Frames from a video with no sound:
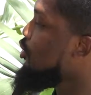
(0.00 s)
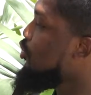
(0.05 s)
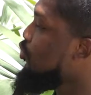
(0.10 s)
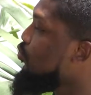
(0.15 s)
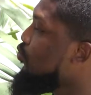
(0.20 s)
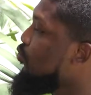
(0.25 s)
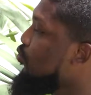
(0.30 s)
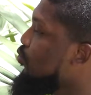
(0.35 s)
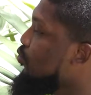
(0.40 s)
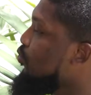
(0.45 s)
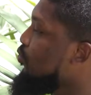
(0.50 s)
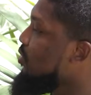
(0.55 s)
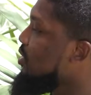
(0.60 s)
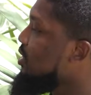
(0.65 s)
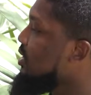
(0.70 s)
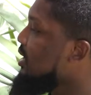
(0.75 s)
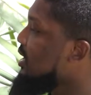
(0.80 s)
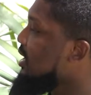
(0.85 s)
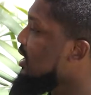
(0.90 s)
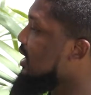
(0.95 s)
who
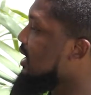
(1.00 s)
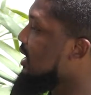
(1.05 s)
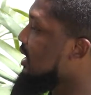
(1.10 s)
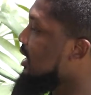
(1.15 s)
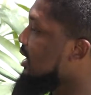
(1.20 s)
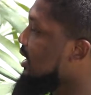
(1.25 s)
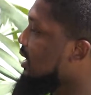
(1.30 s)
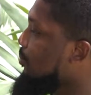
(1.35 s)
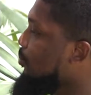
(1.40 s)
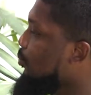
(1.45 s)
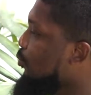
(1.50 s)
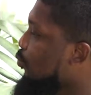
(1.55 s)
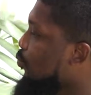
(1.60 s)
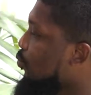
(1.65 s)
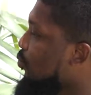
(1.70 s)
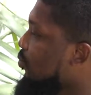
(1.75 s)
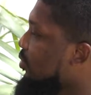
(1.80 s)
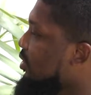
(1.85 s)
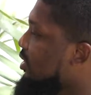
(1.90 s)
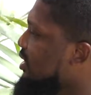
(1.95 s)
um
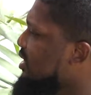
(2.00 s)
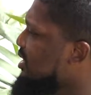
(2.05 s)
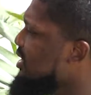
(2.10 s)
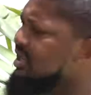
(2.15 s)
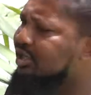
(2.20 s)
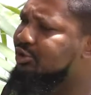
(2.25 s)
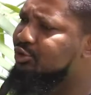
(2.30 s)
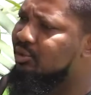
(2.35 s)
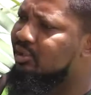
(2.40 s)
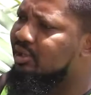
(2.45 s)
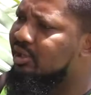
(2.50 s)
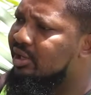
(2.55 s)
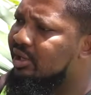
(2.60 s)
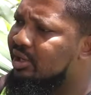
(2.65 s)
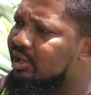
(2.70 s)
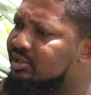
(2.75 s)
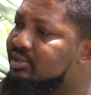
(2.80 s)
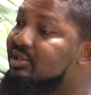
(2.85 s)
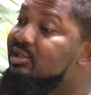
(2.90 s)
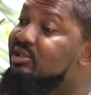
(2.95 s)
he
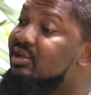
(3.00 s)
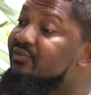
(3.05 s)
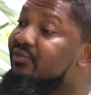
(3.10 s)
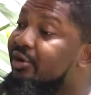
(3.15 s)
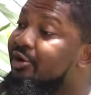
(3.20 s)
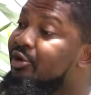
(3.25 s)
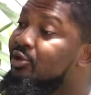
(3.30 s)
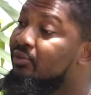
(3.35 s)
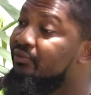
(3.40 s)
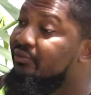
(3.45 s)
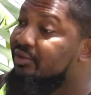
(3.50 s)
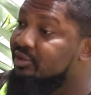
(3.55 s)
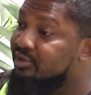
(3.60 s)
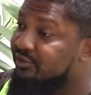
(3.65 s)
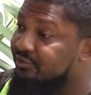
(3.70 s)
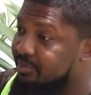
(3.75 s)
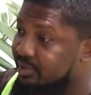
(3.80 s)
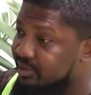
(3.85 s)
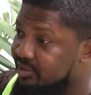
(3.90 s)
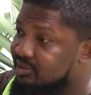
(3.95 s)
actually is a very
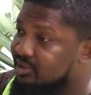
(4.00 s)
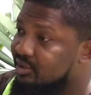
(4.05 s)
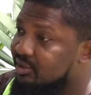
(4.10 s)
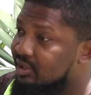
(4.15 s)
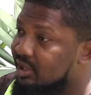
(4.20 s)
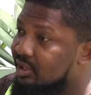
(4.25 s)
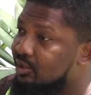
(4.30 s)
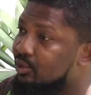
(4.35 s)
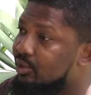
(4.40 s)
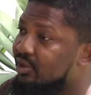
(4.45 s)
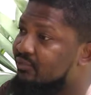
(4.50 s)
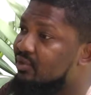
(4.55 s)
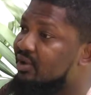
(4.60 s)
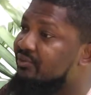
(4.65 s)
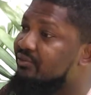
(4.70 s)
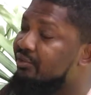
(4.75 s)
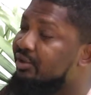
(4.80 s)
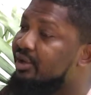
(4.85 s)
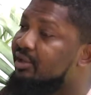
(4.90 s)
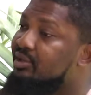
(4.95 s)
innovative person. I know if you
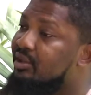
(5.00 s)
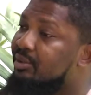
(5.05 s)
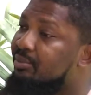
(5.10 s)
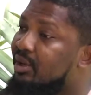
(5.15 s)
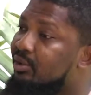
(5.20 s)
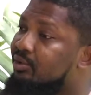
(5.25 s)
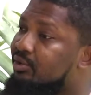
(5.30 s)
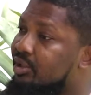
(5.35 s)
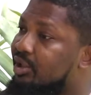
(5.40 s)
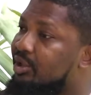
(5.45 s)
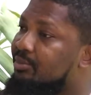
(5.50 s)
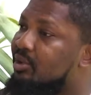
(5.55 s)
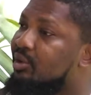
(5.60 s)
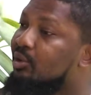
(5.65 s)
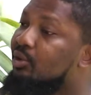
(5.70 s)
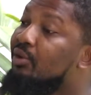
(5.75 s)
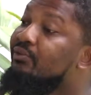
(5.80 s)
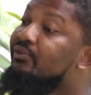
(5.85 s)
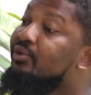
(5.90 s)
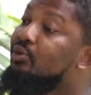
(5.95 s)
have read about him, he
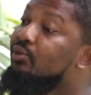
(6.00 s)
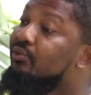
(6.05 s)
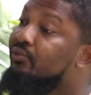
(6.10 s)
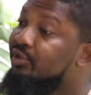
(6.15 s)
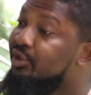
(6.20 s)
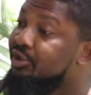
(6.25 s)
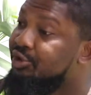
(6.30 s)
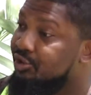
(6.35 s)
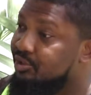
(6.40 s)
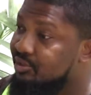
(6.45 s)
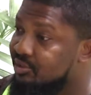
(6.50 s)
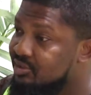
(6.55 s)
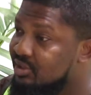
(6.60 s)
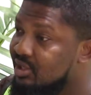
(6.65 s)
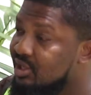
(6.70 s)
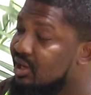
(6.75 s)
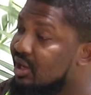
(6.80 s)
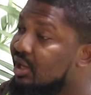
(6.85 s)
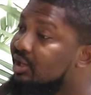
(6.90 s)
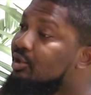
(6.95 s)
loves innovations,
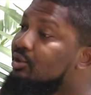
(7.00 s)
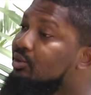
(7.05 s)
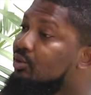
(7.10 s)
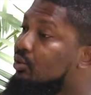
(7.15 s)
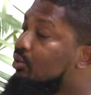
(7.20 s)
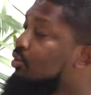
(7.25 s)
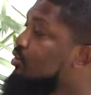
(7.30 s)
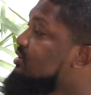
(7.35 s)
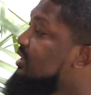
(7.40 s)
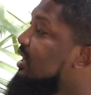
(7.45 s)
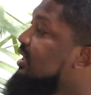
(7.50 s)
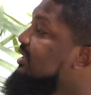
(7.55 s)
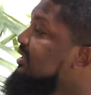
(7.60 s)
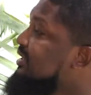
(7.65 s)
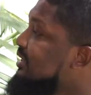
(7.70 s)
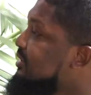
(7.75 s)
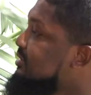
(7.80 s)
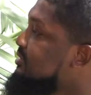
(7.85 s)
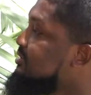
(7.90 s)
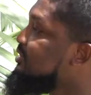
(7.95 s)
and he told us that he
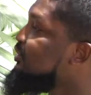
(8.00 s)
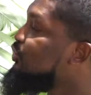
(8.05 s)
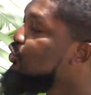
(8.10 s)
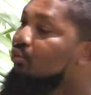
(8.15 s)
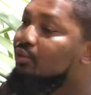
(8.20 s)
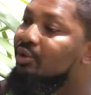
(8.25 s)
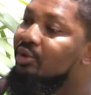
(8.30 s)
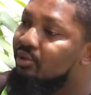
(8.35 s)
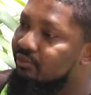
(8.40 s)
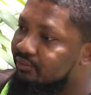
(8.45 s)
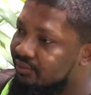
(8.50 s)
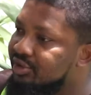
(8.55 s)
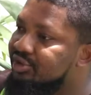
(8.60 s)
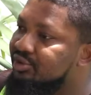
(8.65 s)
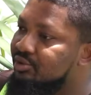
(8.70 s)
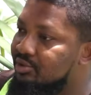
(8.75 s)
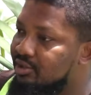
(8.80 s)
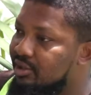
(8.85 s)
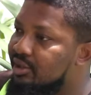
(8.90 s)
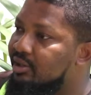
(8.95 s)
needs new
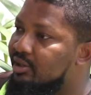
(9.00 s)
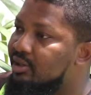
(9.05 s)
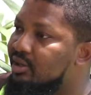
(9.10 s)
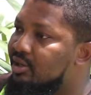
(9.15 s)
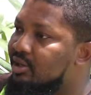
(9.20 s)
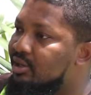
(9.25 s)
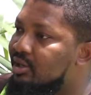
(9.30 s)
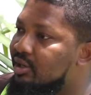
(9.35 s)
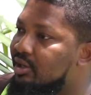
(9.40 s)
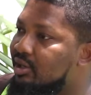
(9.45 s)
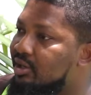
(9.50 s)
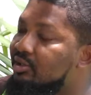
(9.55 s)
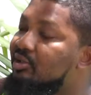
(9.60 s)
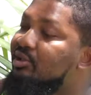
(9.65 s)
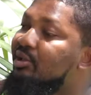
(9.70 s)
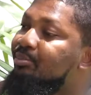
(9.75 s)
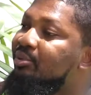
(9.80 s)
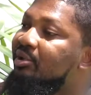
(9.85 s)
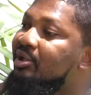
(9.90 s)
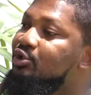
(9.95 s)
innovation here. He
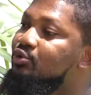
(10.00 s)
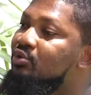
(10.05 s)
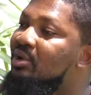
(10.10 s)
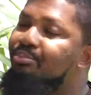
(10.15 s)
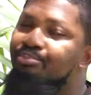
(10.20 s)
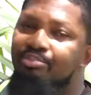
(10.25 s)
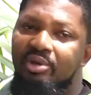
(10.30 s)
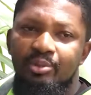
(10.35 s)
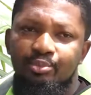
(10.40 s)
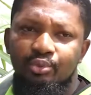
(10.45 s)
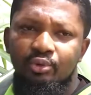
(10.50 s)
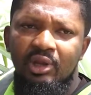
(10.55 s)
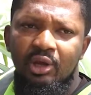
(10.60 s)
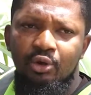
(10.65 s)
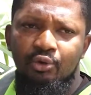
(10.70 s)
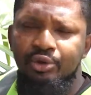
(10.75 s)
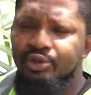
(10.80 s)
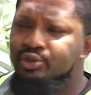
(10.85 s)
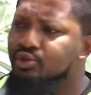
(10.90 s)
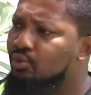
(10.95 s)
needs a place where people are
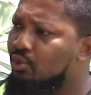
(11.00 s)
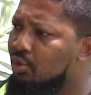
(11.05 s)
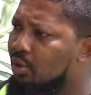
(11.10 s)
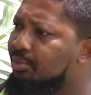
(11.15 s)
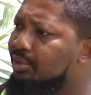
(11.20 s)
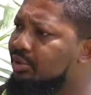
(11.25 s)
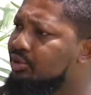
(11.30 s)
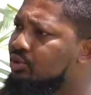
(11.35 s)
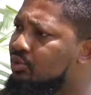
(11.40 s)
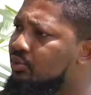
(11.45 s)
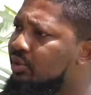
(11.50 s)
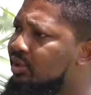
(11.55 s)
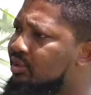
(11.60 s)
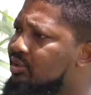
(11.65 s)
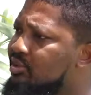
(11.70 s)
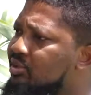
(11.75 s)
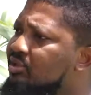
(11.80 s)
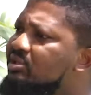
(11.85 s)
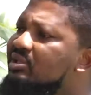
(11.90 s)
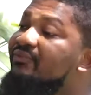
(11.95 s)
going to come into, and
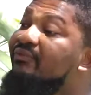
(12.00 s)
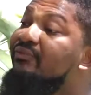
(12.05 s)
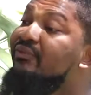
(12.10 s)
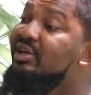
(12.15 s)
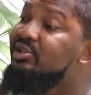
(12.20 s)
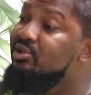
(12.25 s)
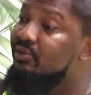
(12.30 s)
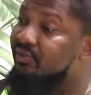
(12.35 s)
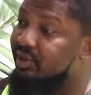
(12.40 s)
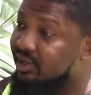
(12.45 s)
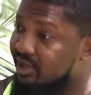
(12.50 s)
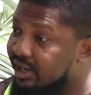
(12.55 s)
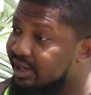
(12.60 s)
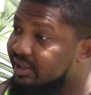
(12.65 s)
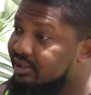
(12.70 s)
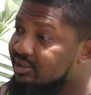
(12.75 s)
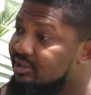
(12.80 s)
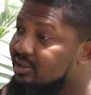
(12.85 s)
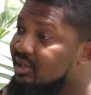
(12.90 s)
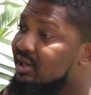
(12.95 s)
he needs a first of a
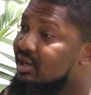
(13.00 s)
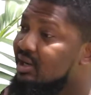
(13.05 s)
kind